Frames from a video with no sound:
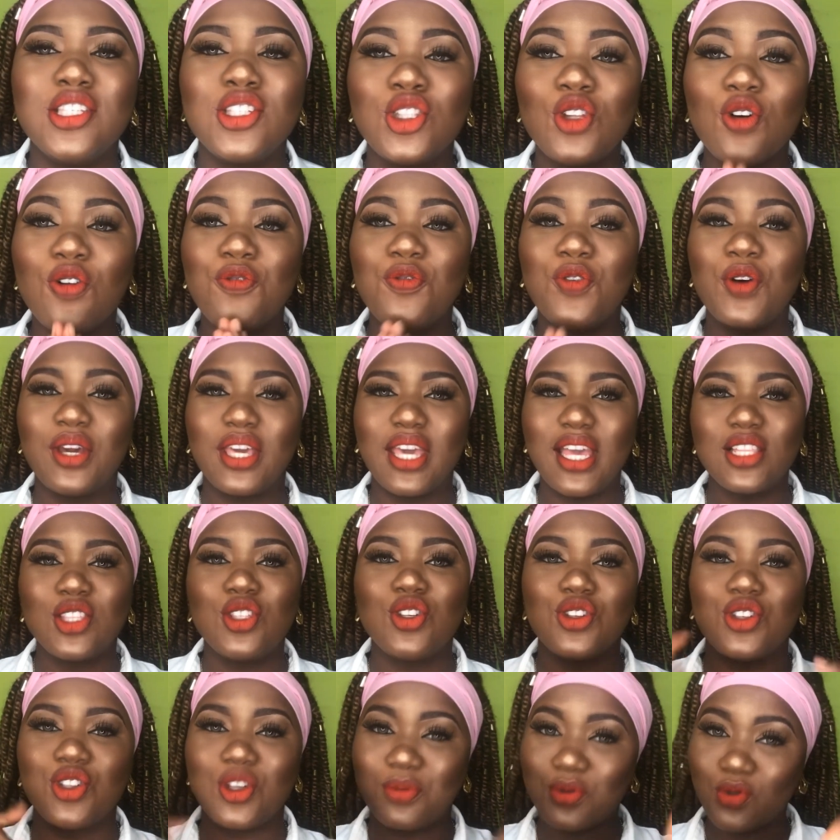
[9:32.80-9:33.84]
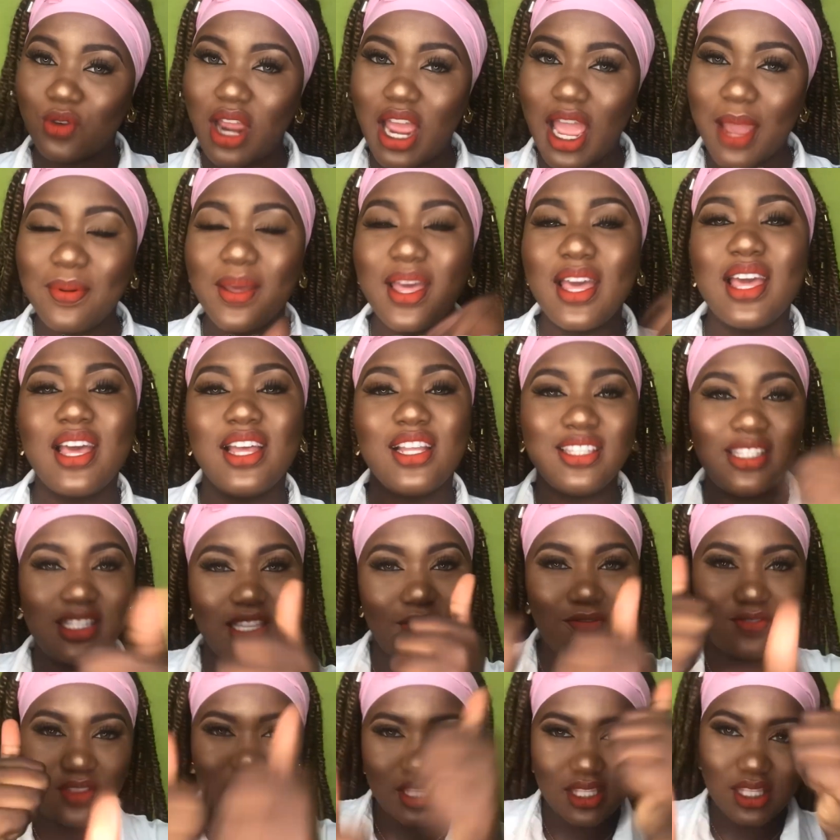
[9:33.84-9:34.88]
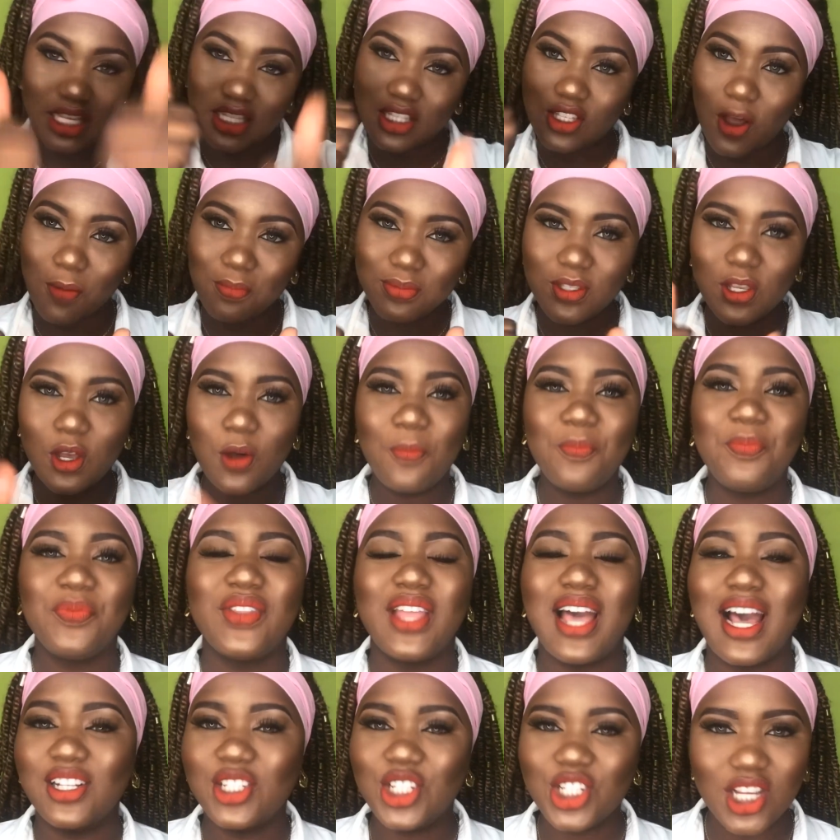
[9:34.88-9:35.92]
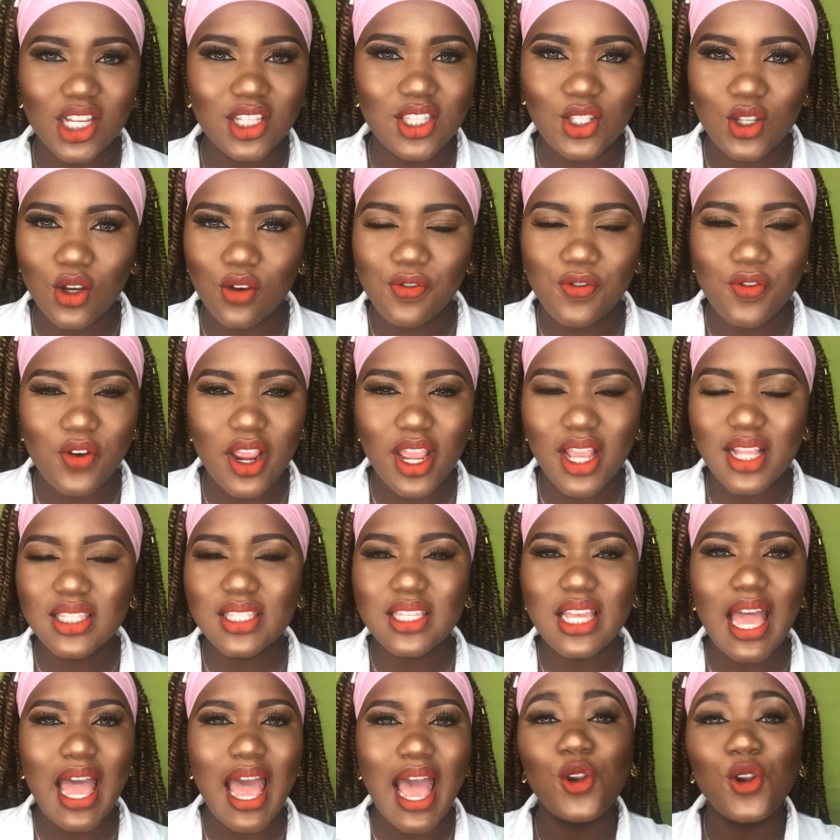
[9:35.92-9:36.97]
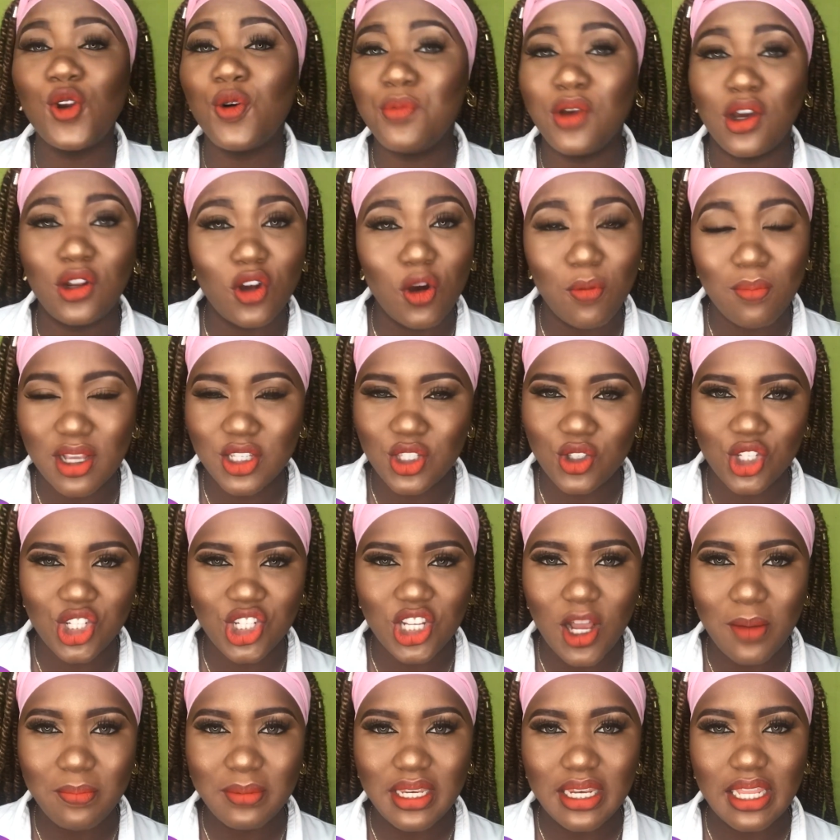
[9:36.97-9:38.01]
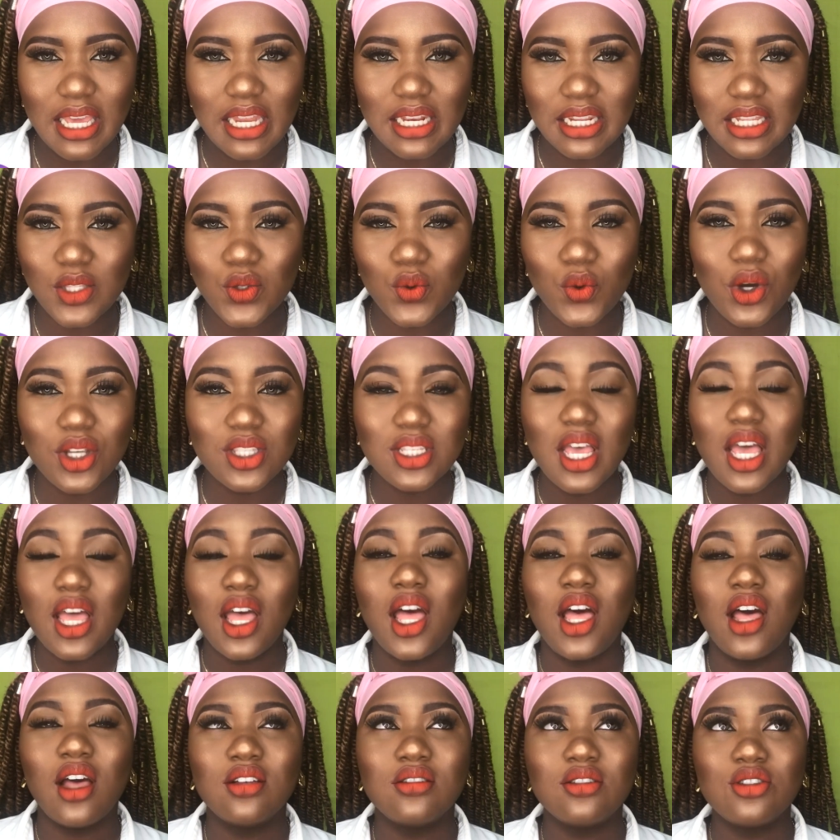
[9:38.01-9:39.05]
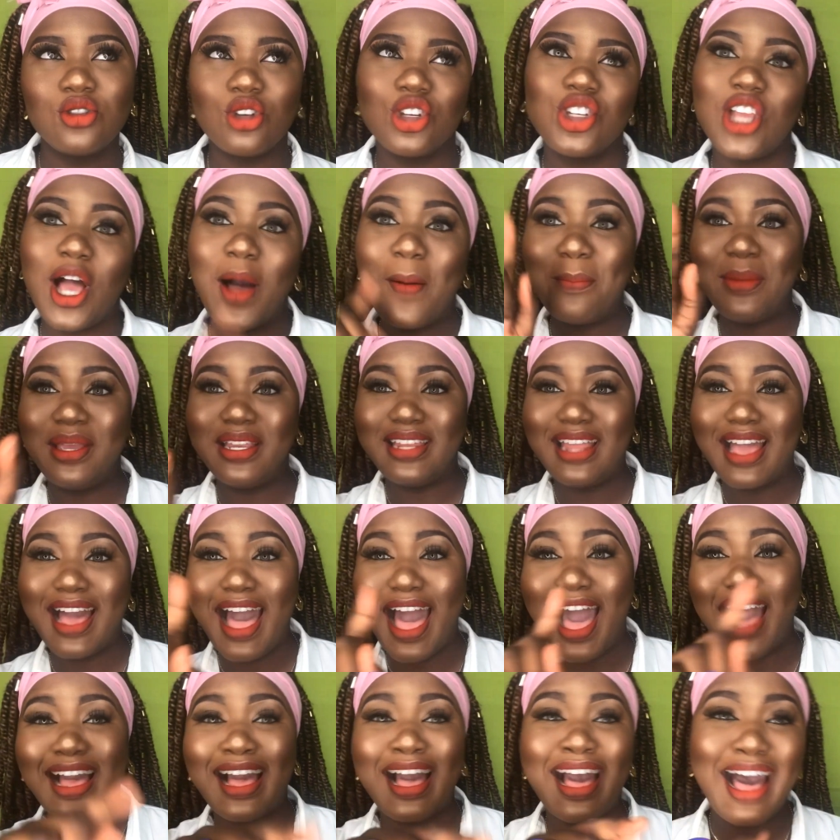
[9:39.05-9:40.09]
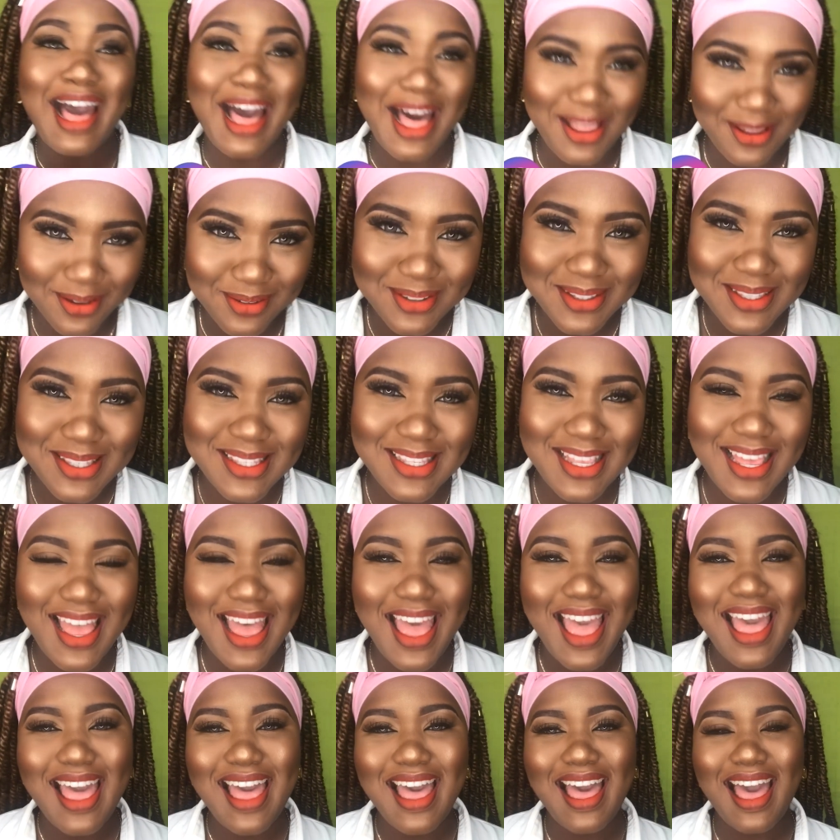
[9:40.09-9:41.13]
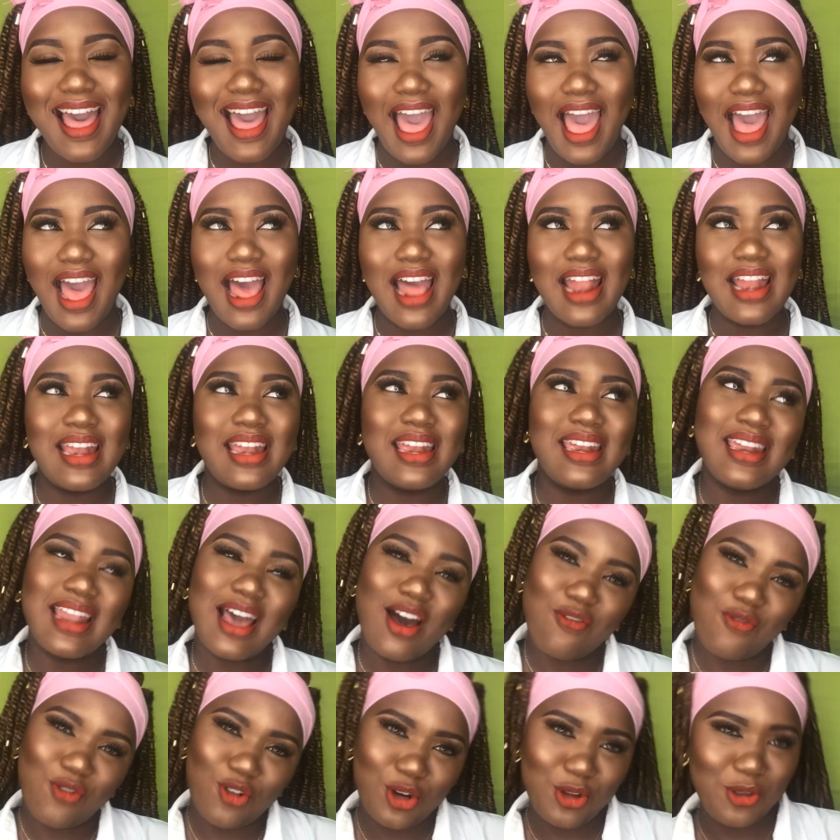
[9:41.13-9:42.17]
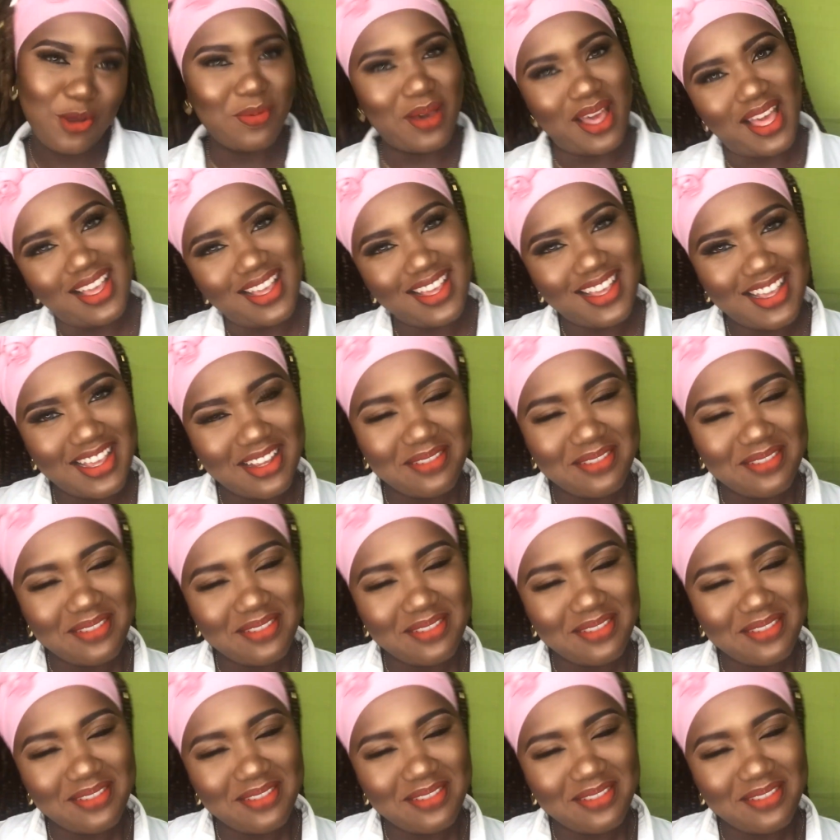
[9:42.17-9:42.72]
don't forget to subscribe, give this a thumbs up, and share to your friends, and follow me on all my social media networks, social media accounts, and I'll follow you back.